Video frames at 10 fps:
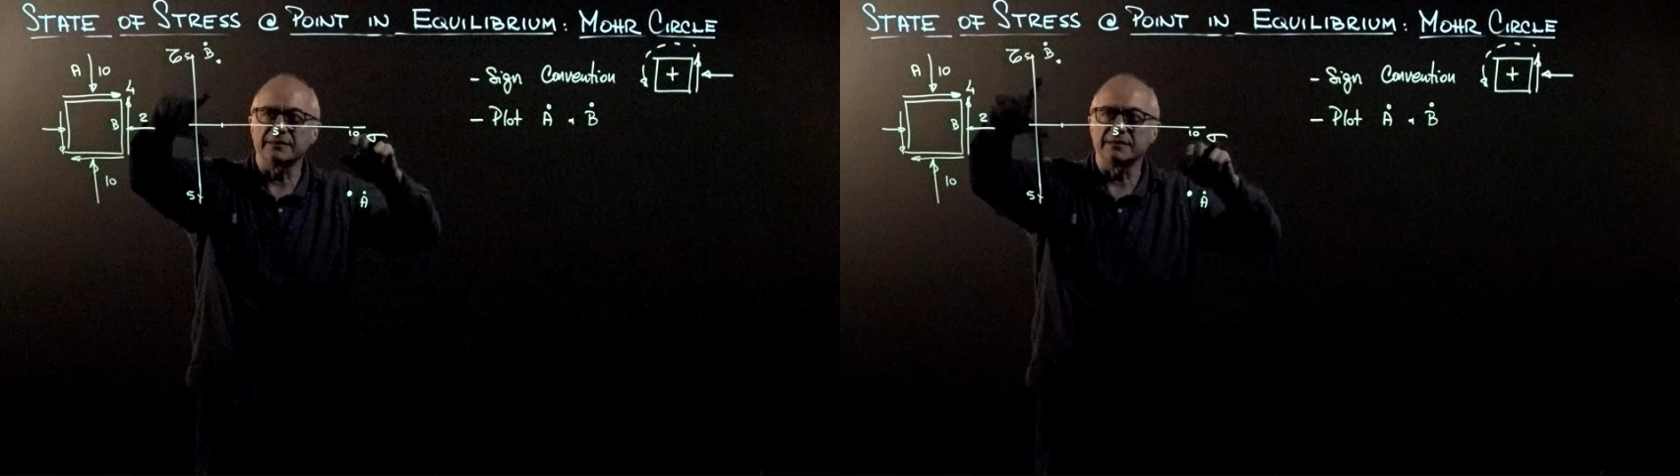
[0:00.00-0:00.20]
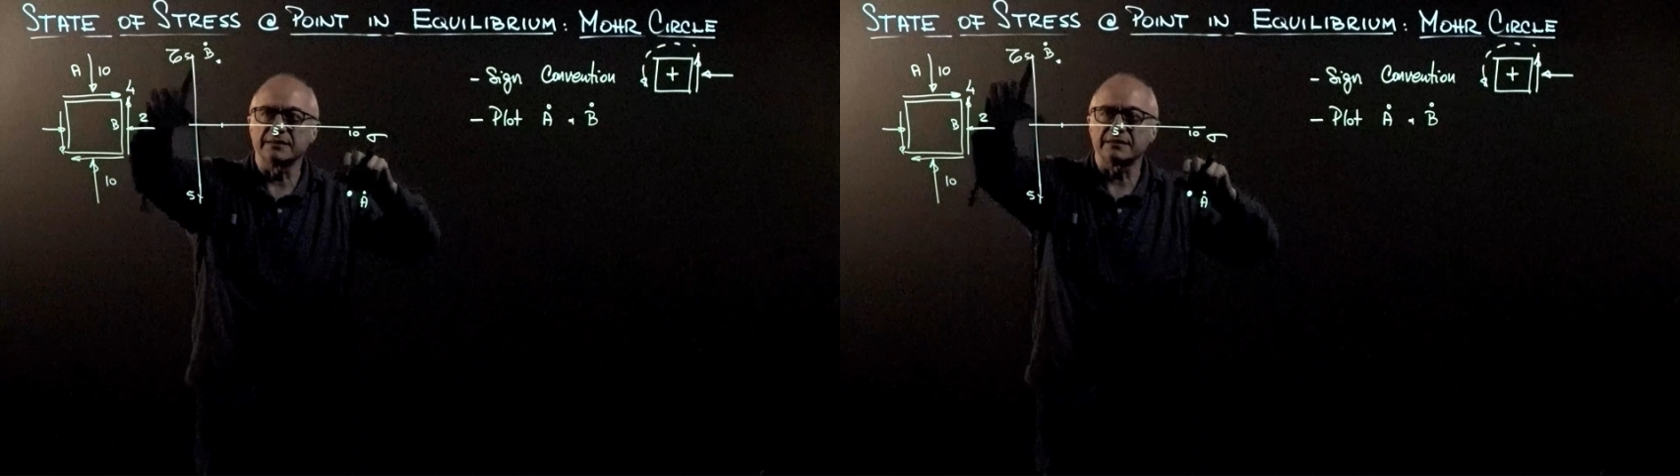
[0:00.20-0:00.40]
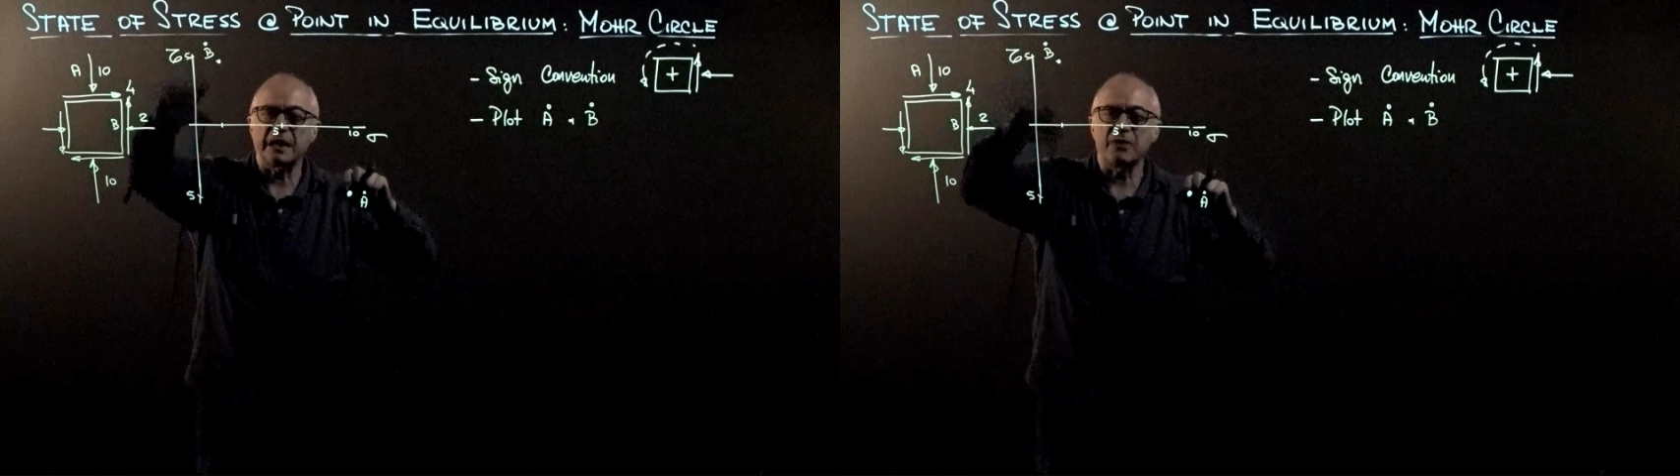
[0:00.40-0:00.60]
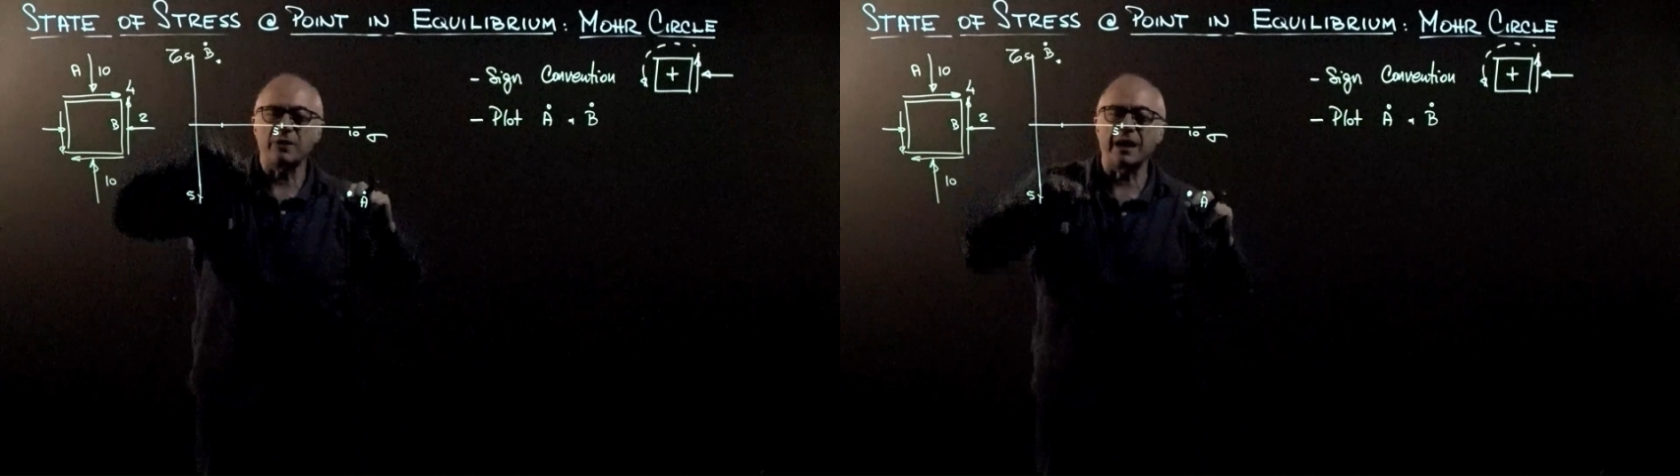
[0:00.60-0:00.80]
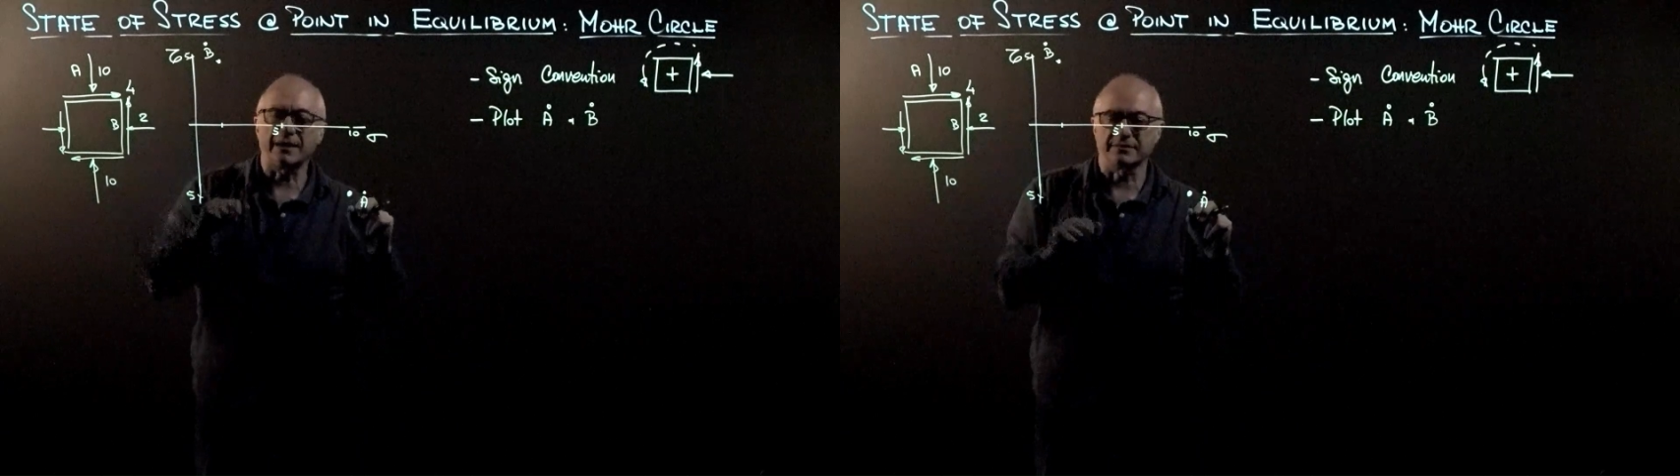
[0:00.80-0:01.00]
the tau
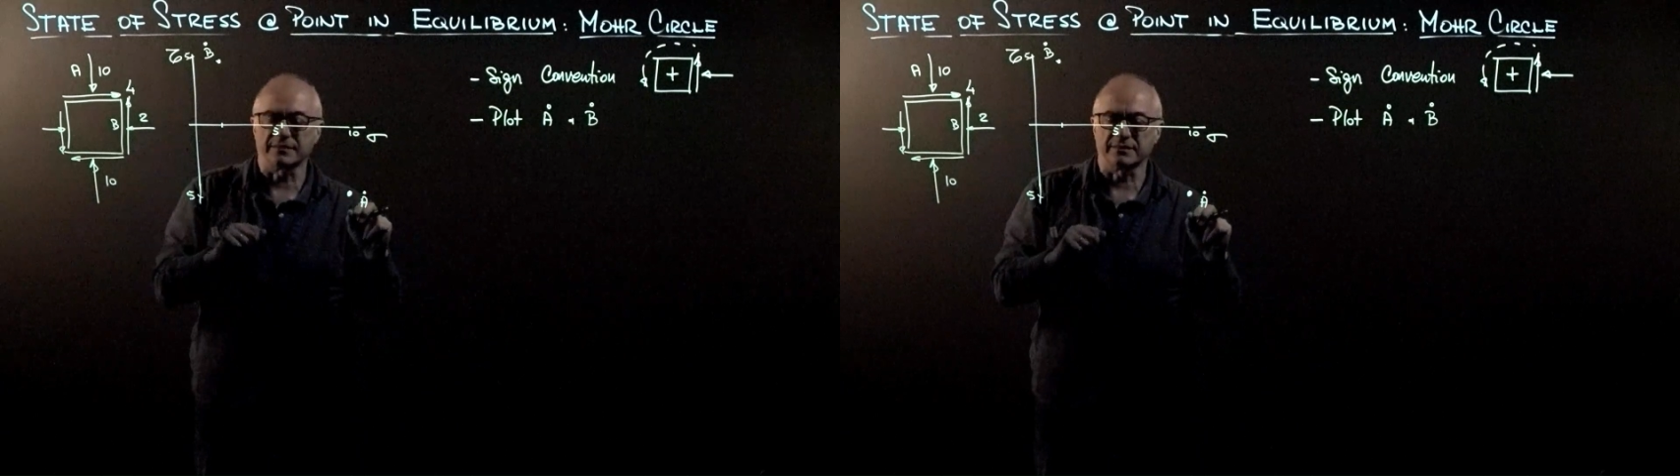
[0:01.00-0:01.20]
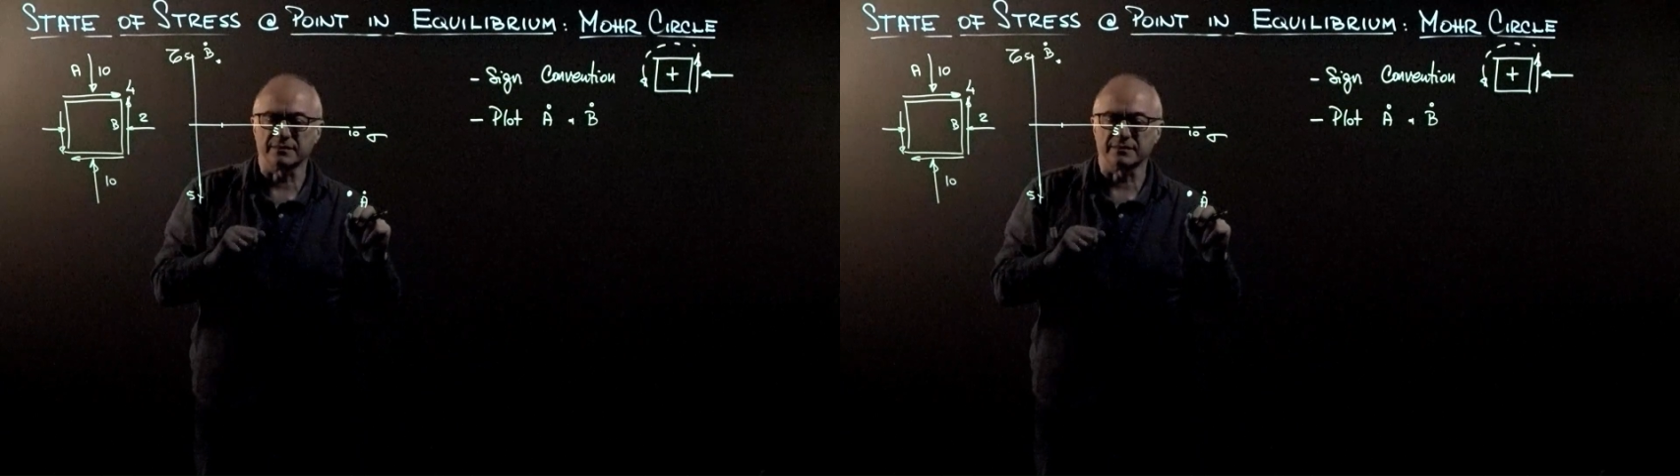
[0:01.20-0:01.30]
axis.